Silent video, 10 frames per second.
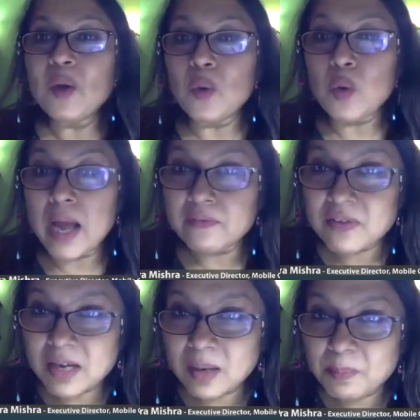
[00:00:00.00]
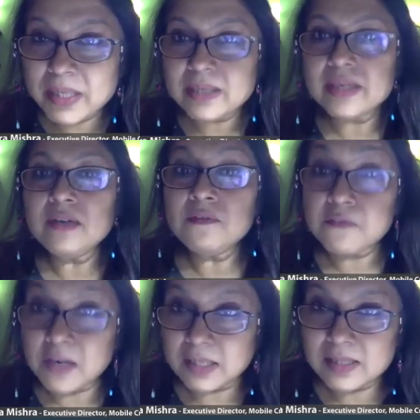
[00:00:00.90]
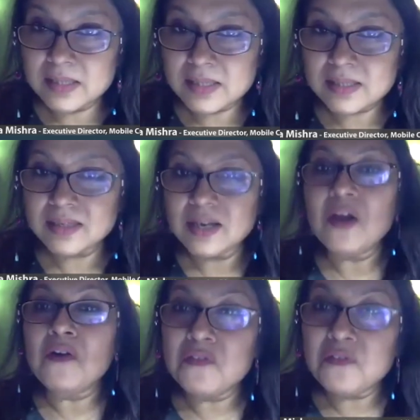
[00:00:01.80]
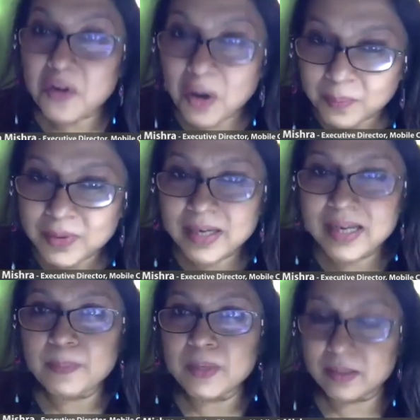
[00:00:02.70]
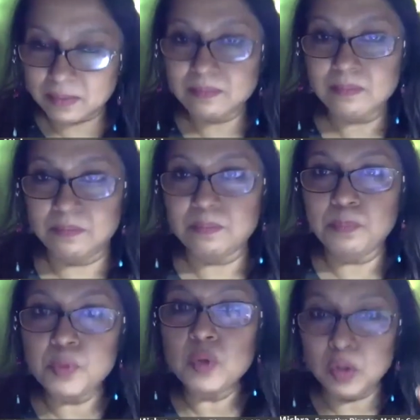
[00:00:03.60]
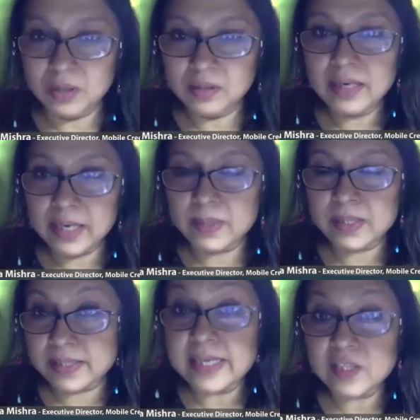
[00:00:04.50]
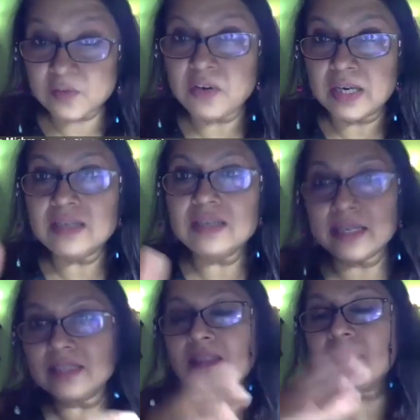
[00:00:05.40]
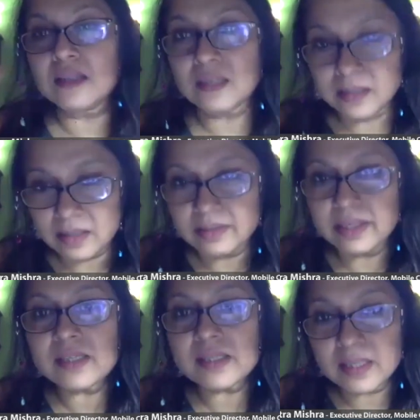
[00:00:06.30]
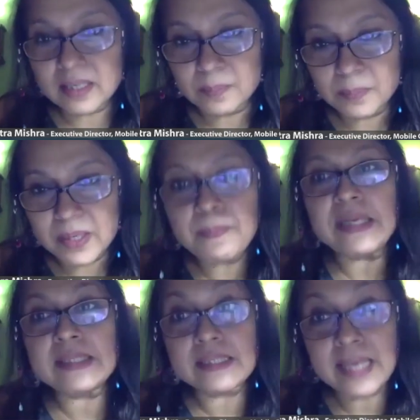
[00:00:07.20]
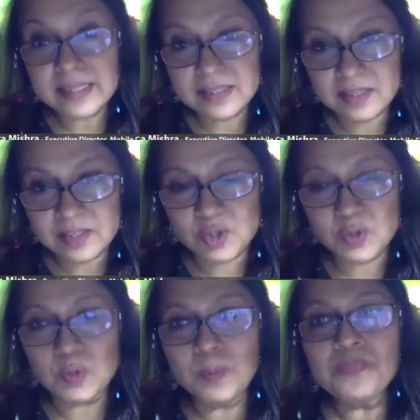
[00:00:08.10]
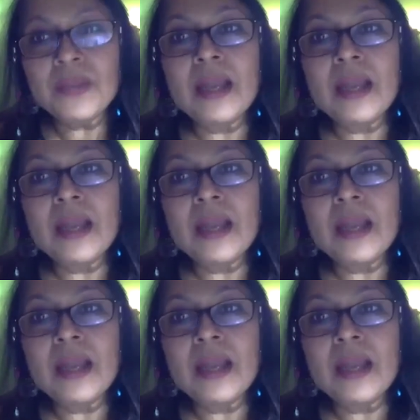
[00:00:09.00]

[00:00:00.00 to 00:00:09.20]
who have committed funds from the labor pool, labor cess fund that the real estate company pays taxes to